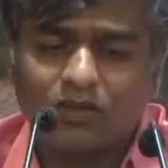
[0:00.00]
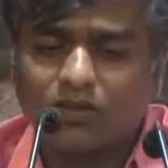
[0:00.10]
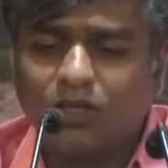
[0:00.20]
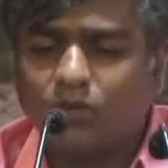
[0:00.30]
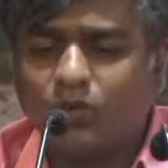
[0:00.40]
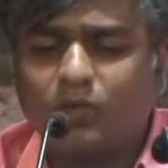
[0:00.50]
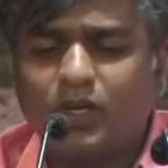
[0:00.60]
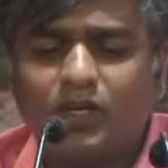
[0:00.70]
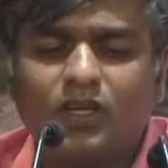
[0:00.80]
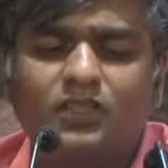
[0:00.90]
there would
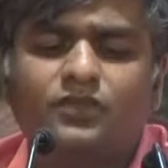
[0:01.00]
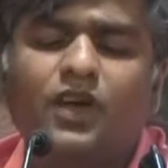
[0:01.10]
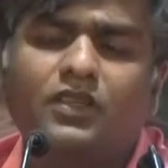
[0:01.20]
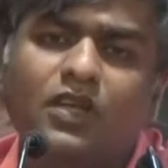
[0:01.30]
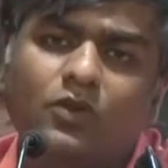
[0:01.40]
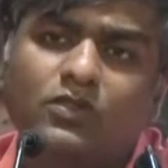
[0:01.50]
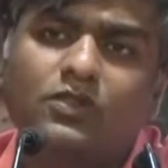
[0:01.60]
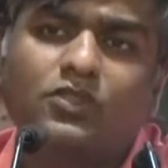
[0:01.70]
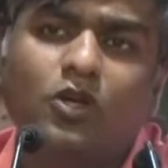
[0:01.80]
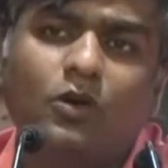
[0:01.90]
be at least
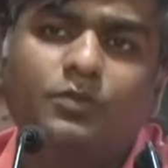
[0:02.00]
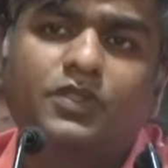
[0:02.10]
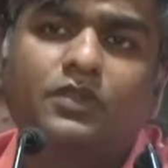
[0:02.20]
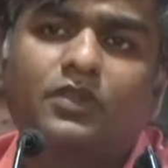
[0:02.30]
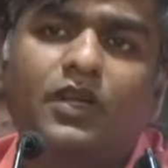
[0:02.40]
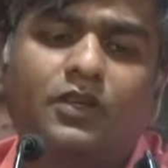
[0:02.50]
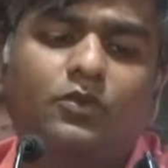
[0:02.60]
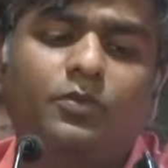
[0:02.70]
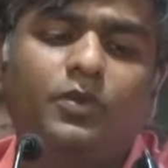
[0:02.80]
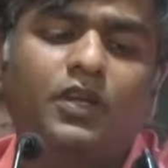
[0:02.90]
5,000 jobs that
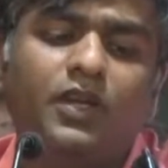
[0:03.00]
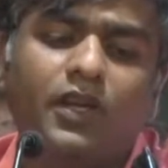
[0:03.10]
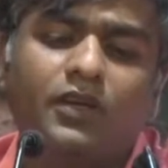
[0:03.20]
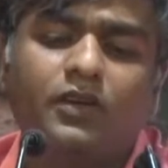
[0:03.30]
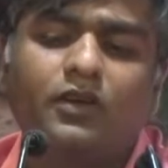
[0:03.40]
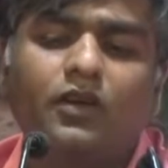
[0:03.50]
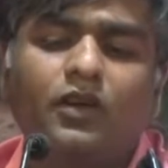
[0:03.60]
could be created